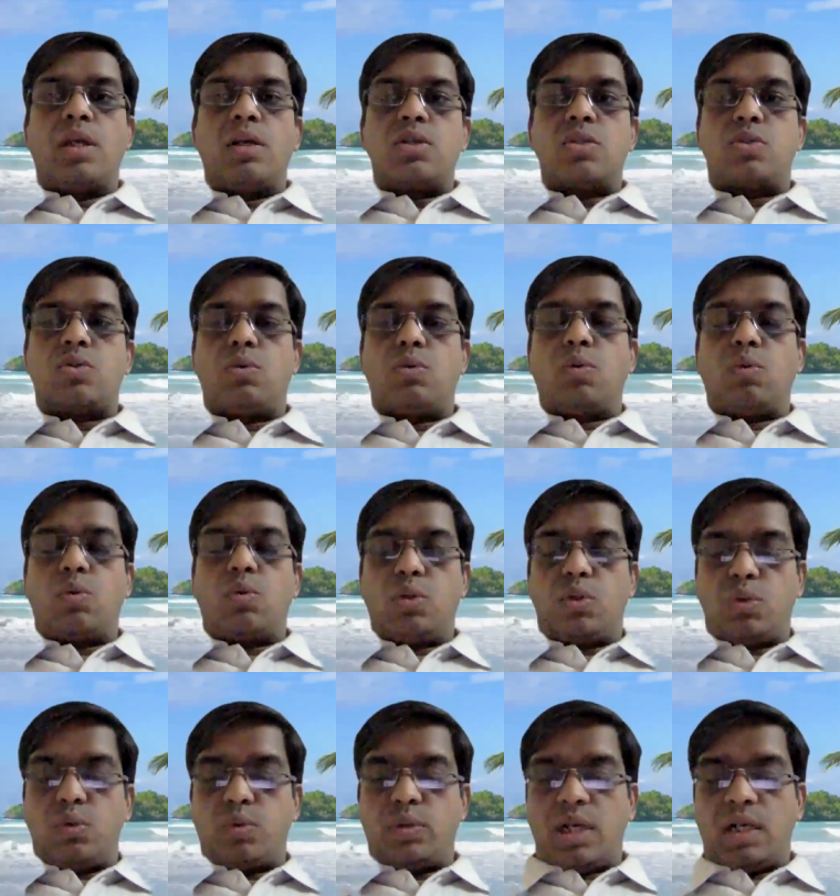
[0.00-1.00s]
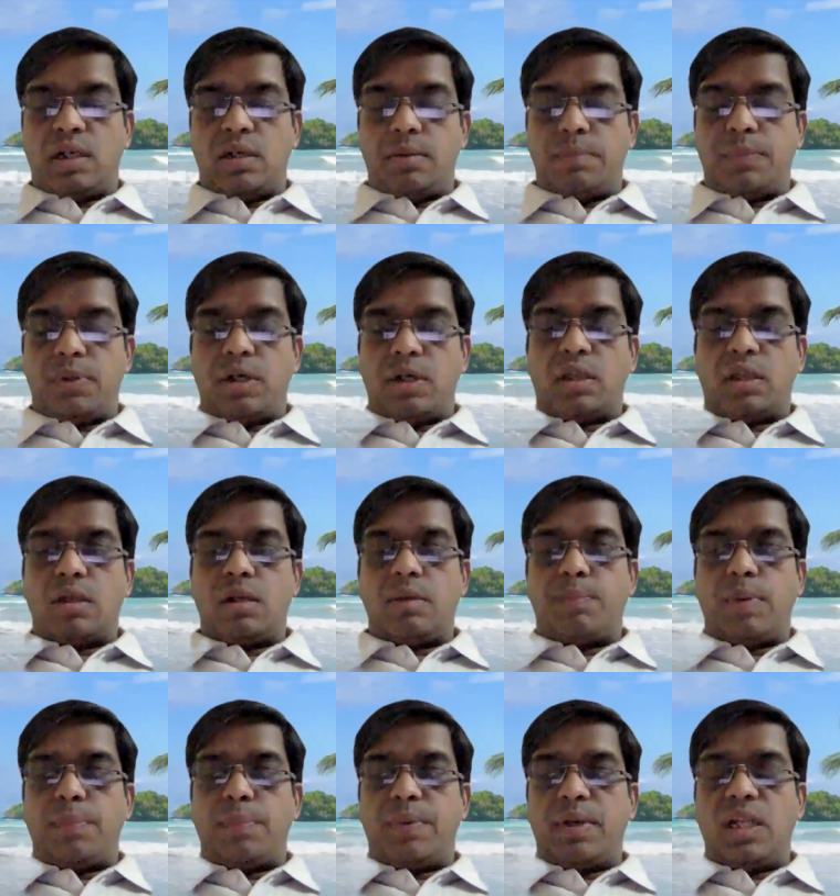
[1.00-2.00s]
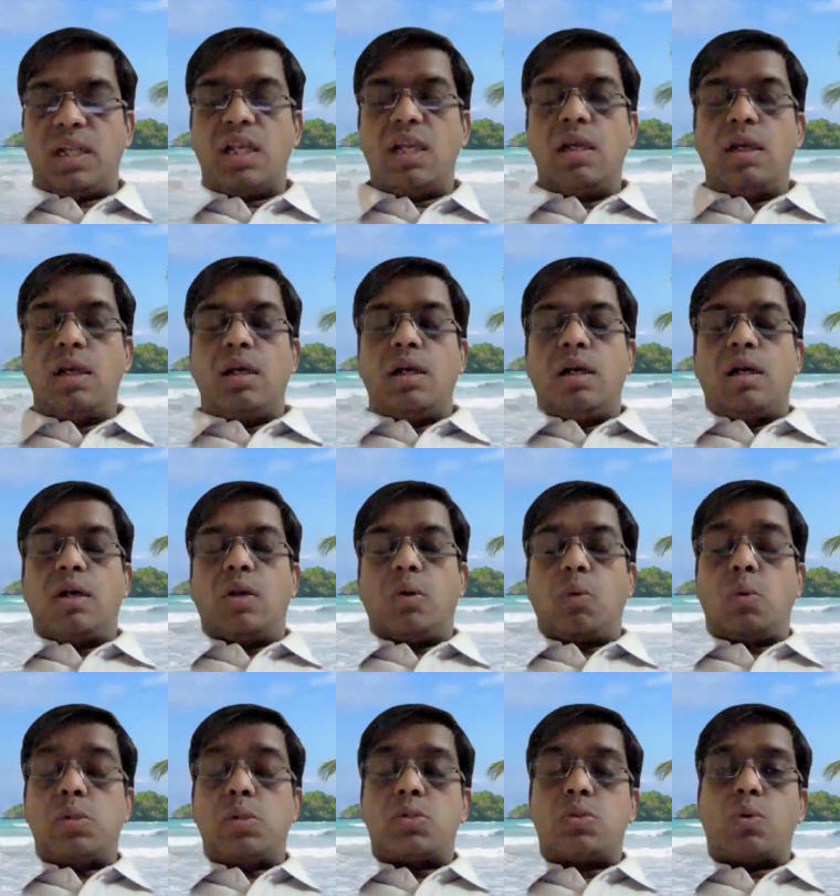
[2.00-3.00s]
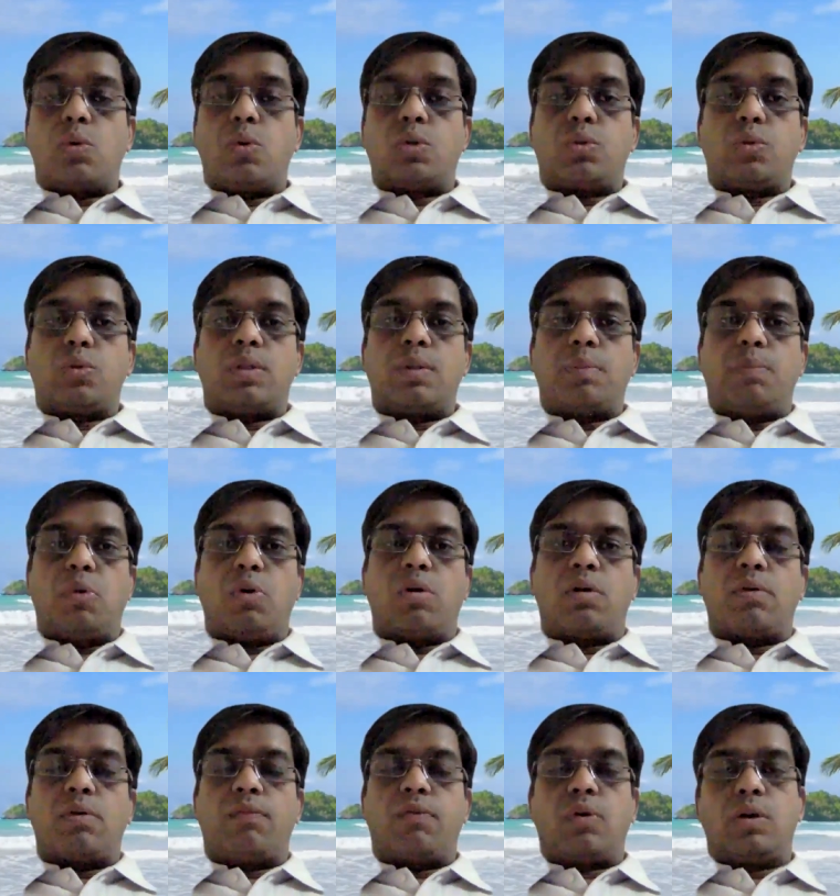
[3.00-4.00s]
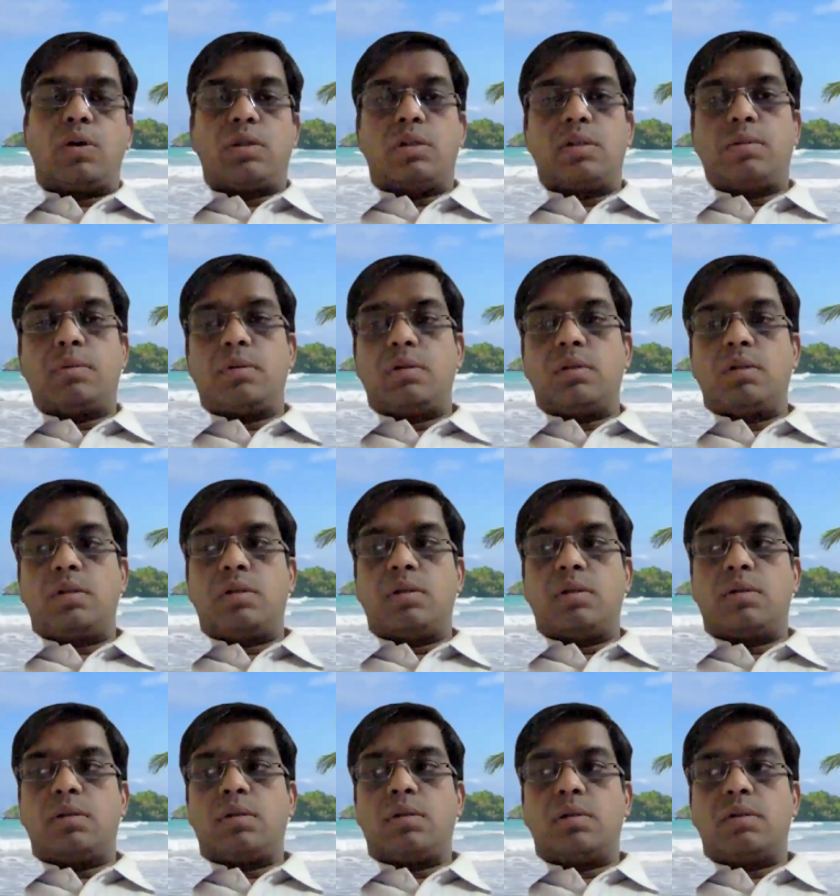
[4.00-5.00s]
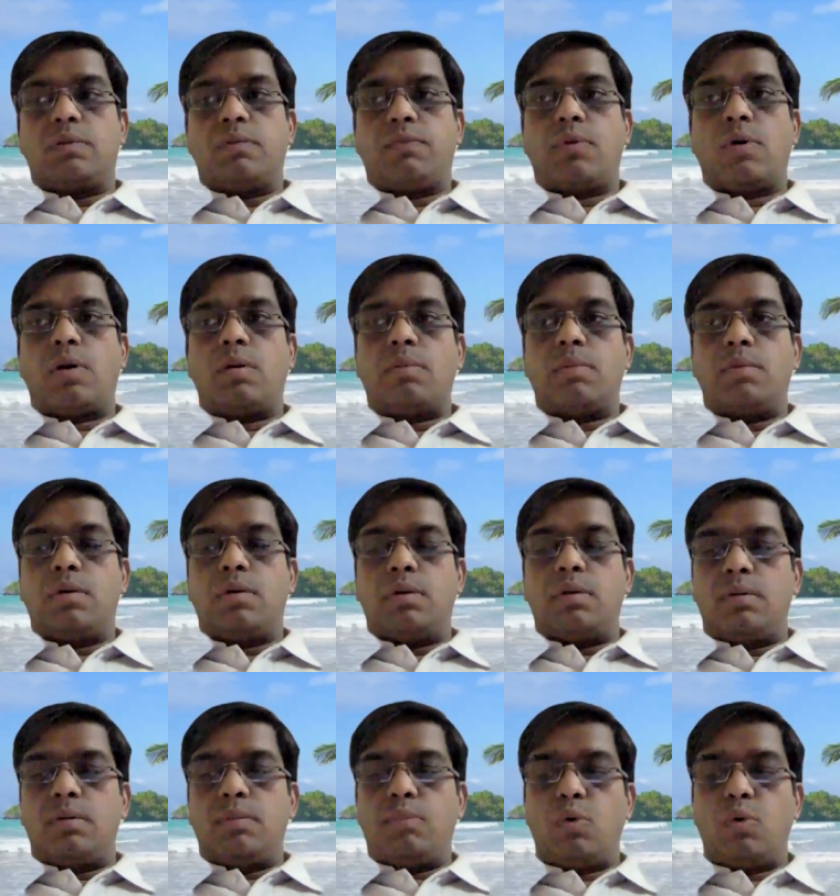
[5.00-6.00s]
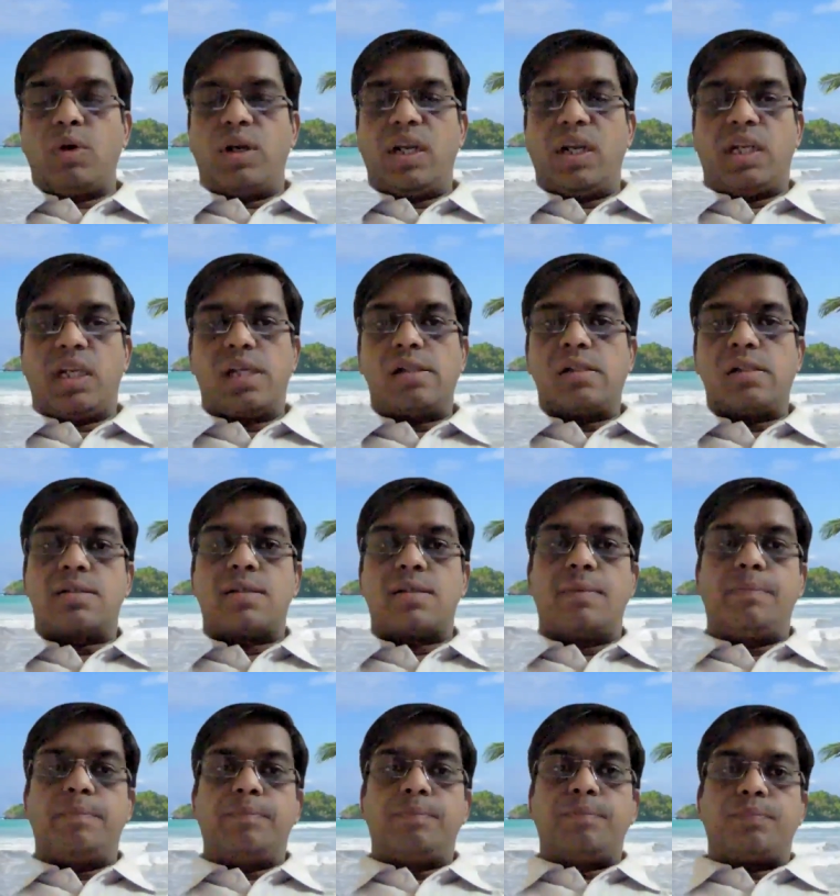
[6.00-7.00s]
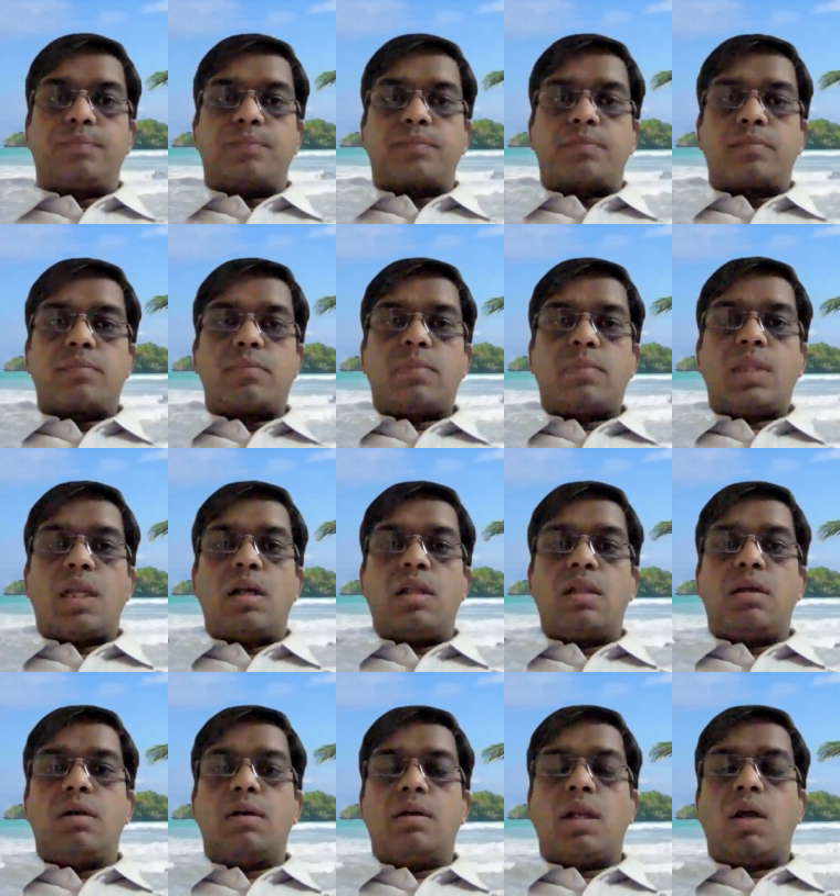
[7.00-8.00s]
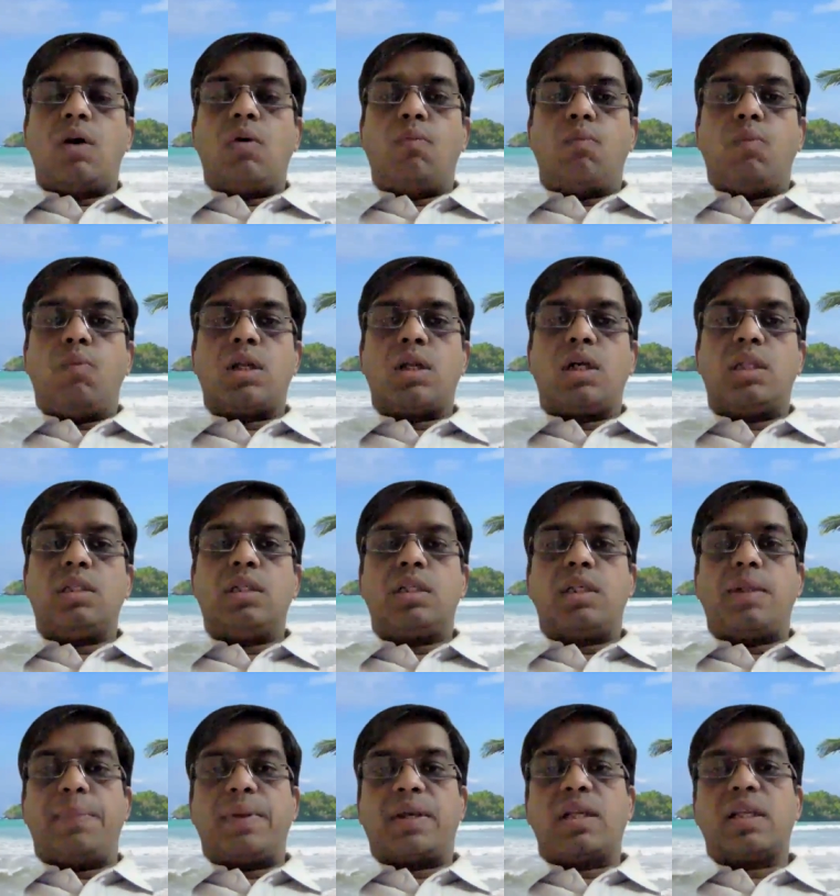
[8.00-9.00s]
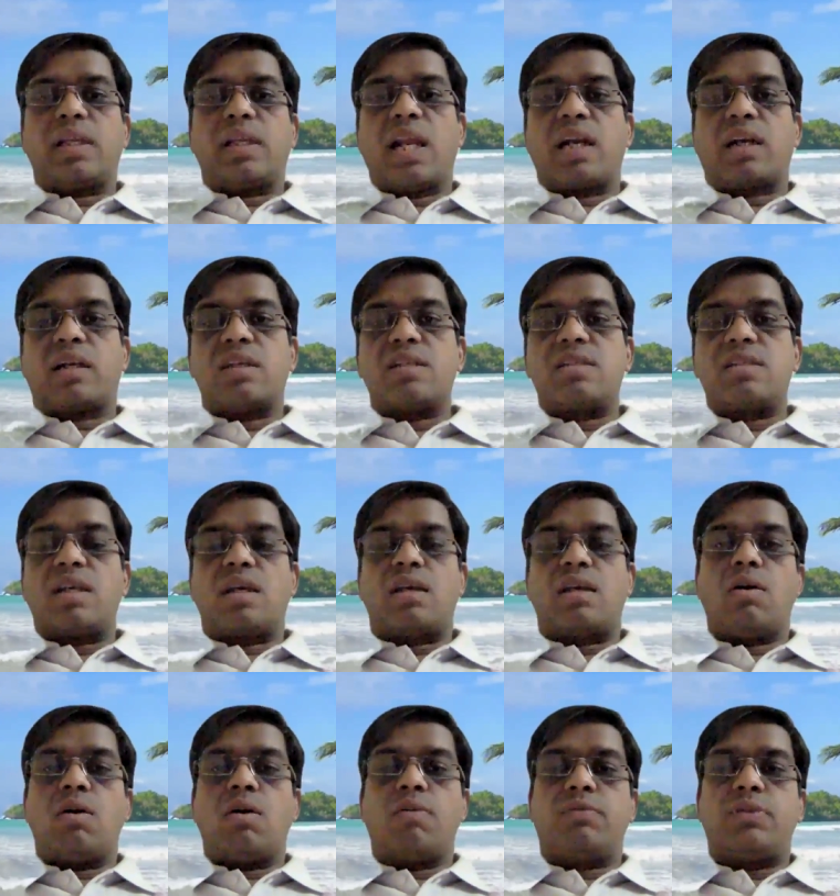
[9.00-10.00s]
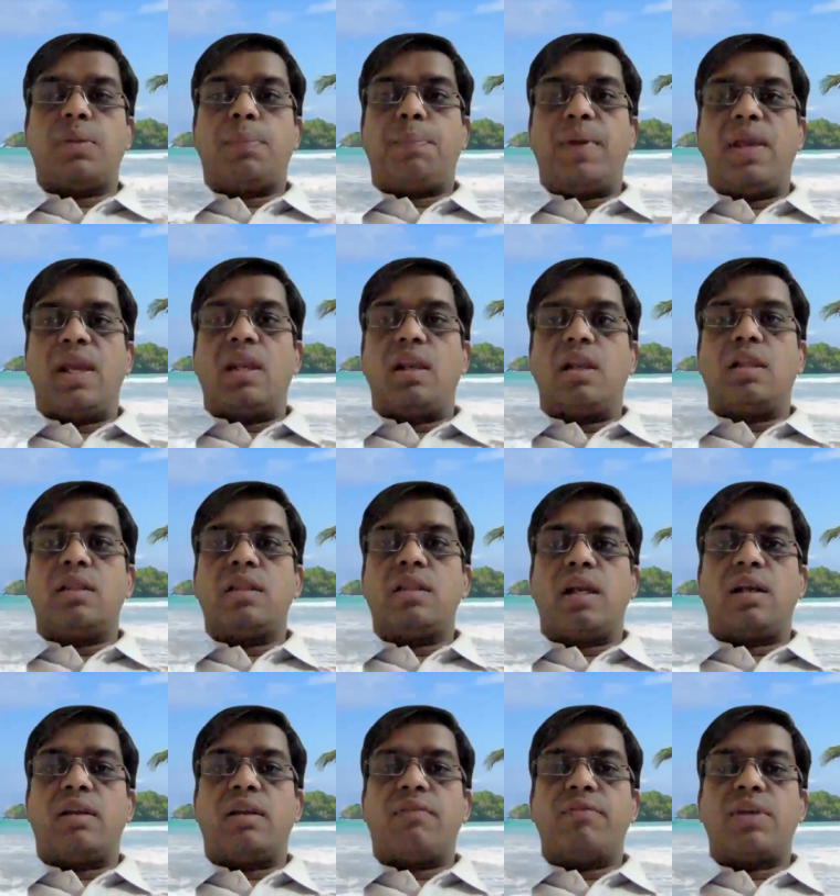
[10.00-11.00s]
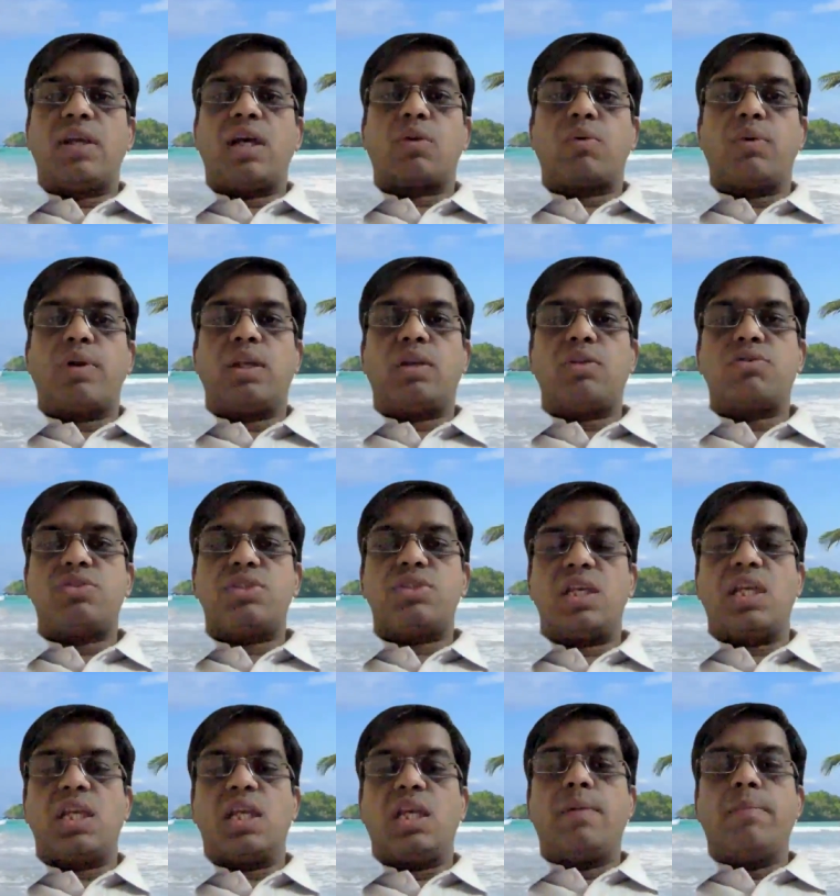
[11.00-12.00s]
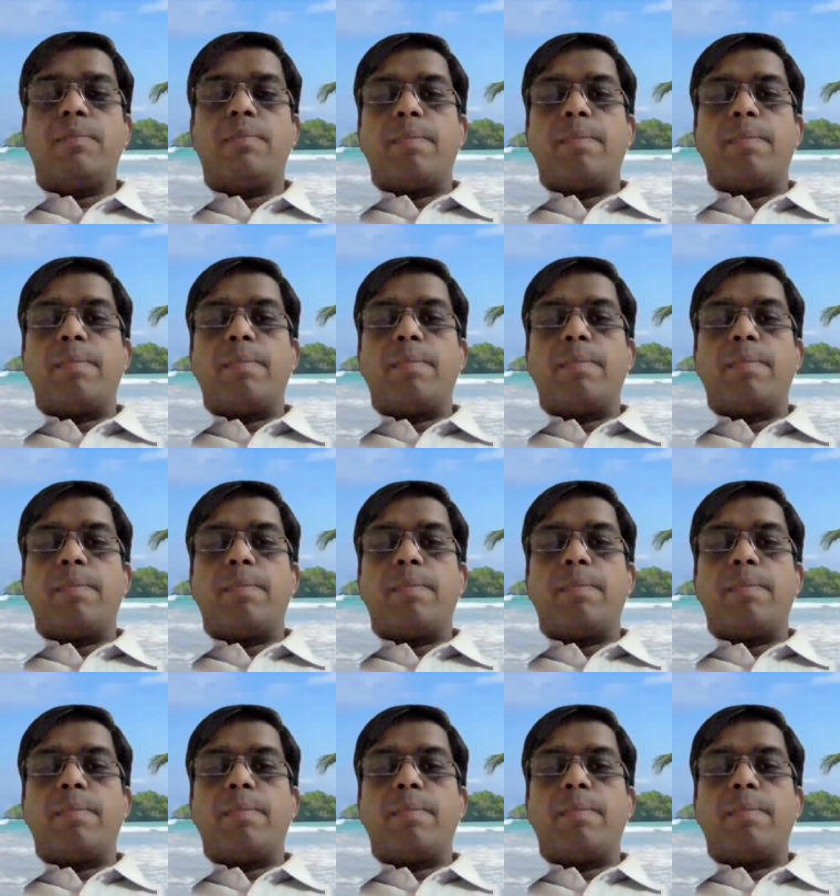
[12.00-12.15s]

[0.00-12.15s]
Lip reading: So go through that particular PPT and also go through the book for more details. Now, what are the typical characteristics of the pain that we are going to see